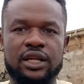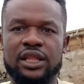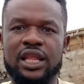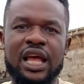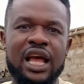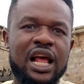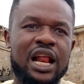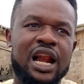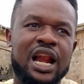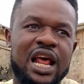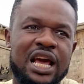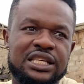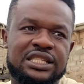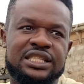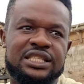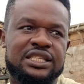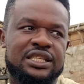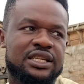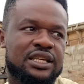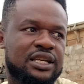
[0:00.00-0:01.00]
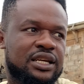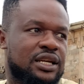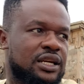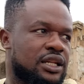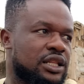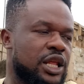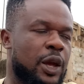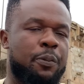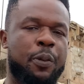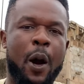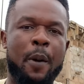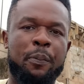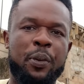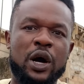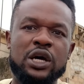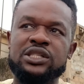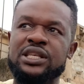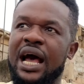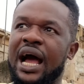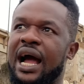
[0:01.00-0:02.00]
the list, the
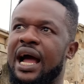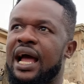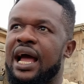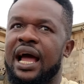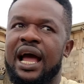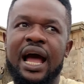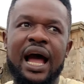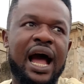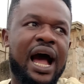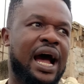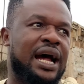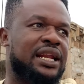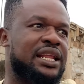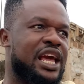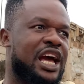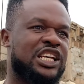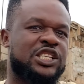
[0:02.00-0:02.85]
proposal, and the